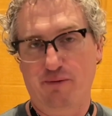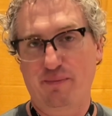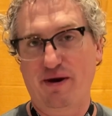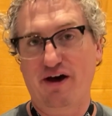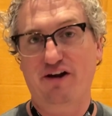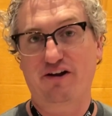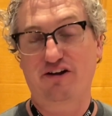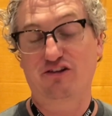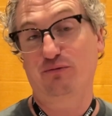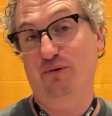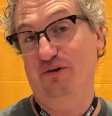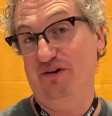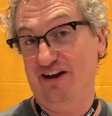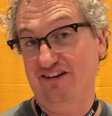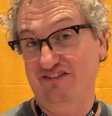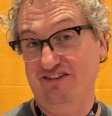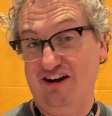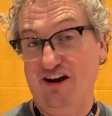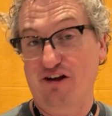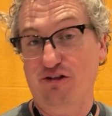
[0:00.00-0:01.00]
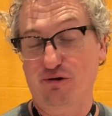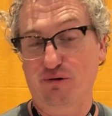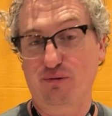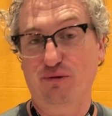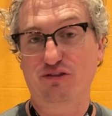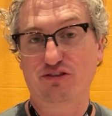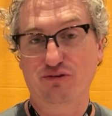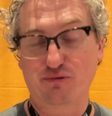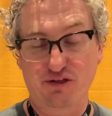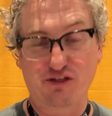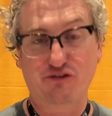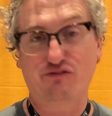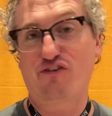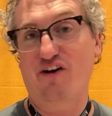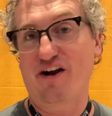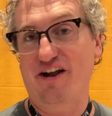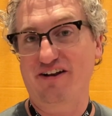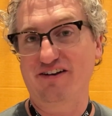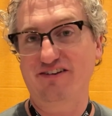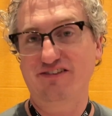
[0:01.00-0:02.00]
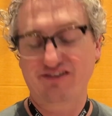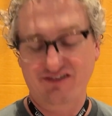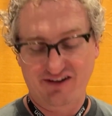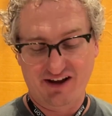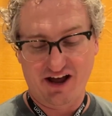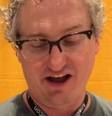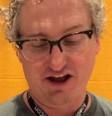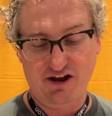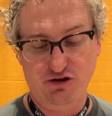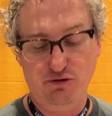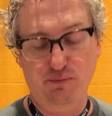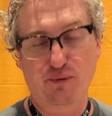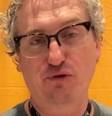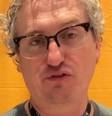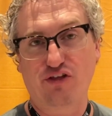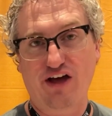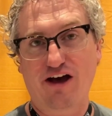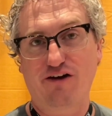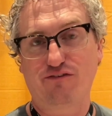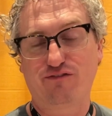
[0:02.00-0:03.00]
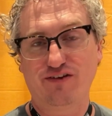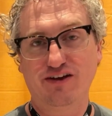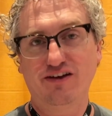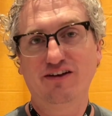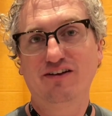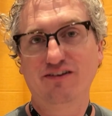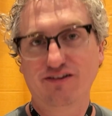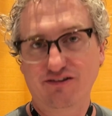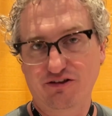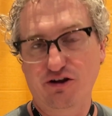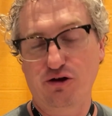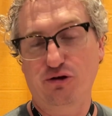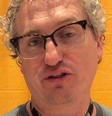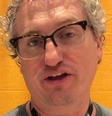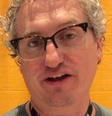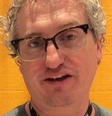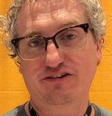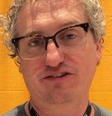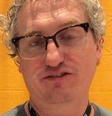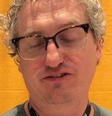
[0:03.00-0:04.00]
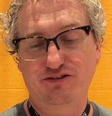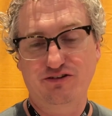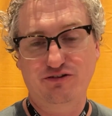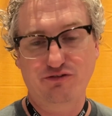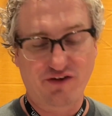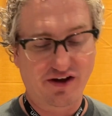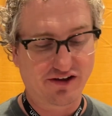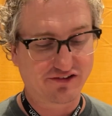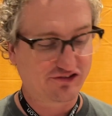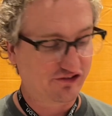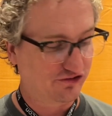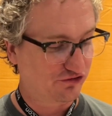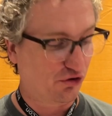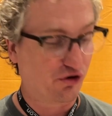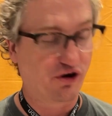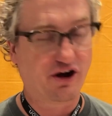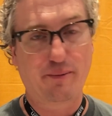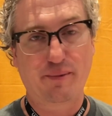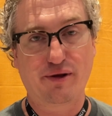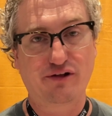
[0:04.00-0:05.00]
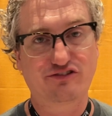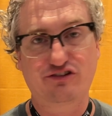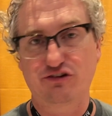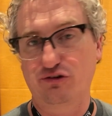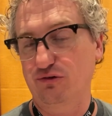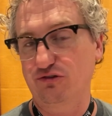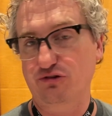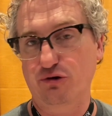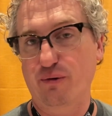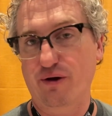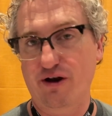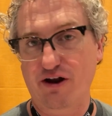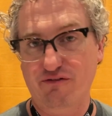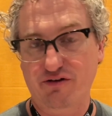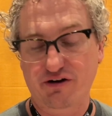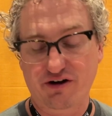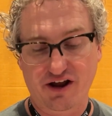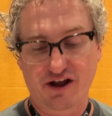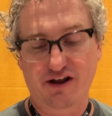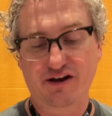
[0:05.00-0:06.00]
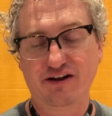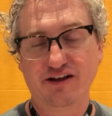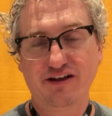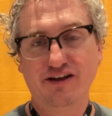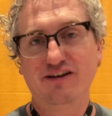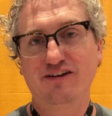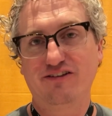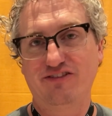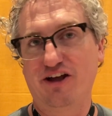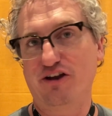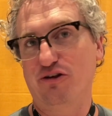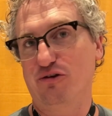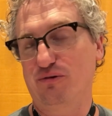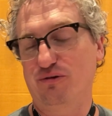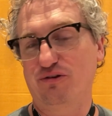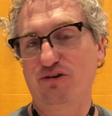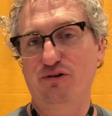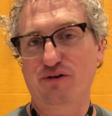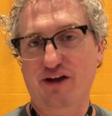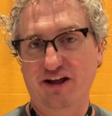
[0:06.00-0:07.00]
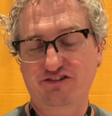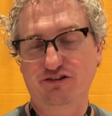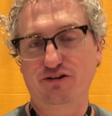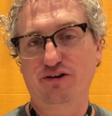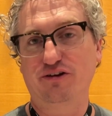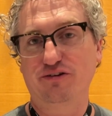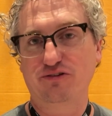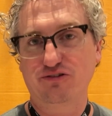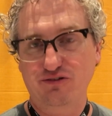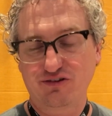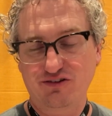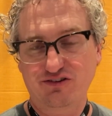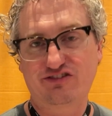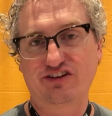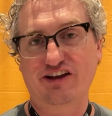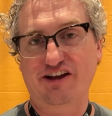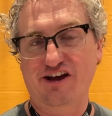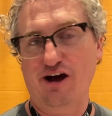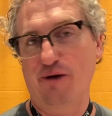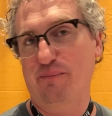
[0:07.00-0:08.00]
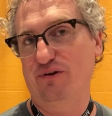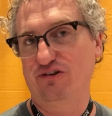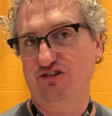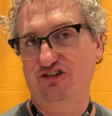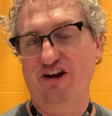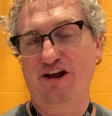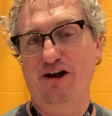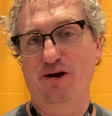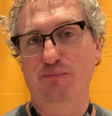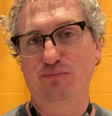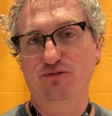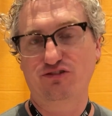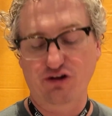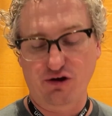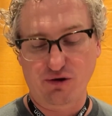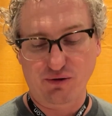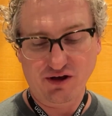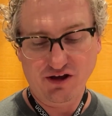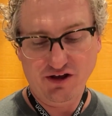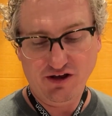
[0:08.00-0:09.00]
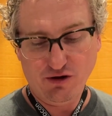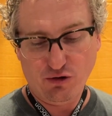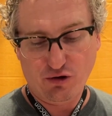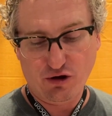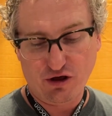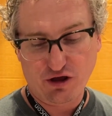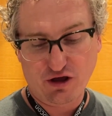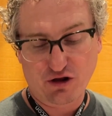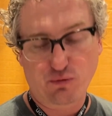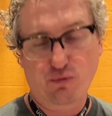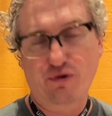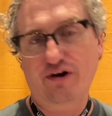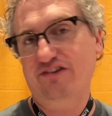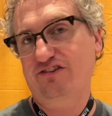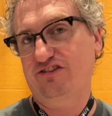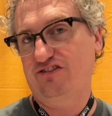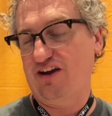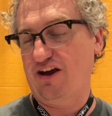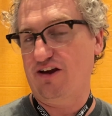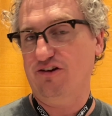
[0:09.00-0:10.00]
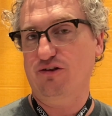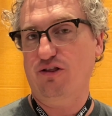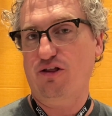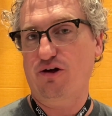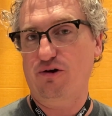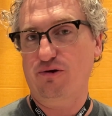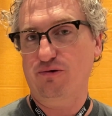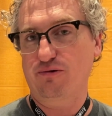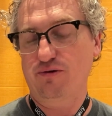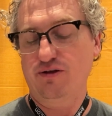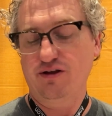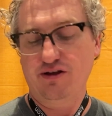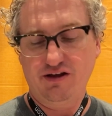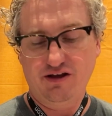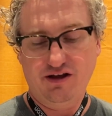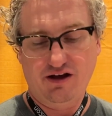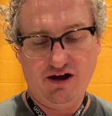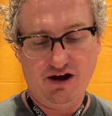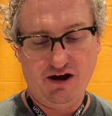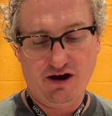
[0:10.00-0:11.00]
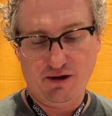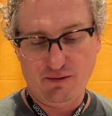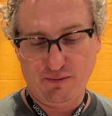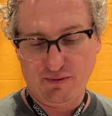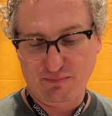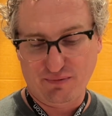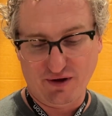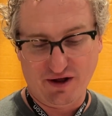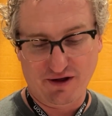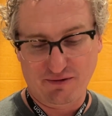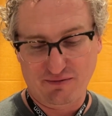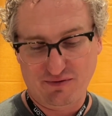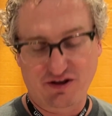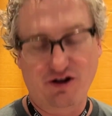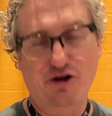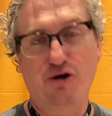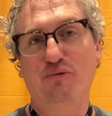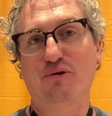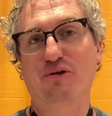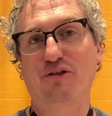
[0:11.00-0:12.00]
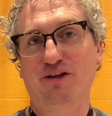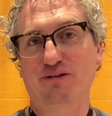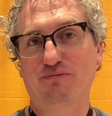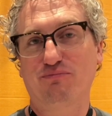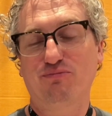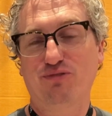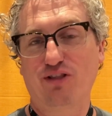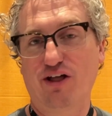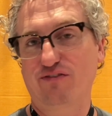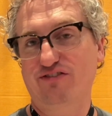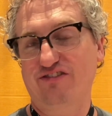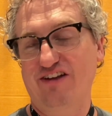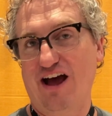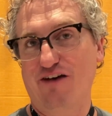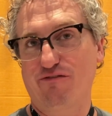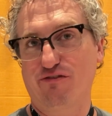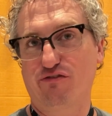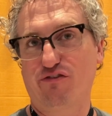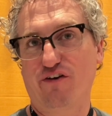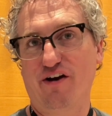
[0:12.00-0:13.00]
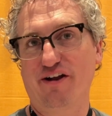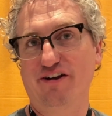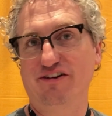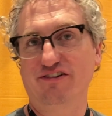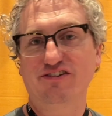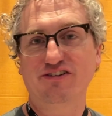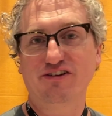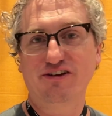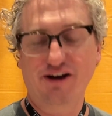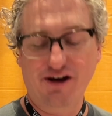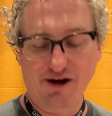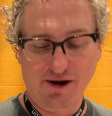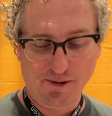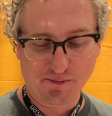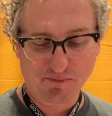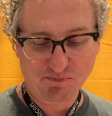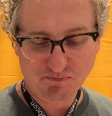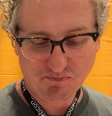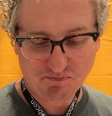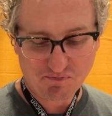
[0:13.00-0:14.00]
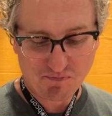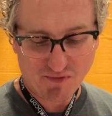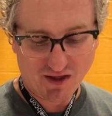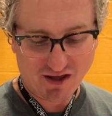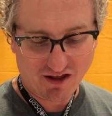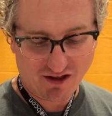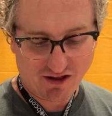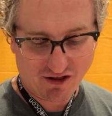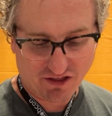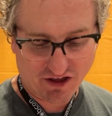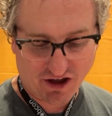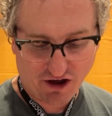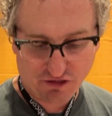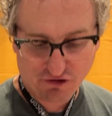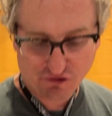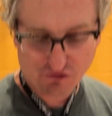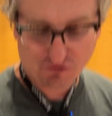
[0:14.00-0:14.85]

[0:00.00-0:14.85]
about it is when you get together with, with a friend and you both have you know link devices or ML2s or whatever, and then you, you get to sync up and jam. So it, it works standalone, uh, but you know really loves to have a friend. Um, the other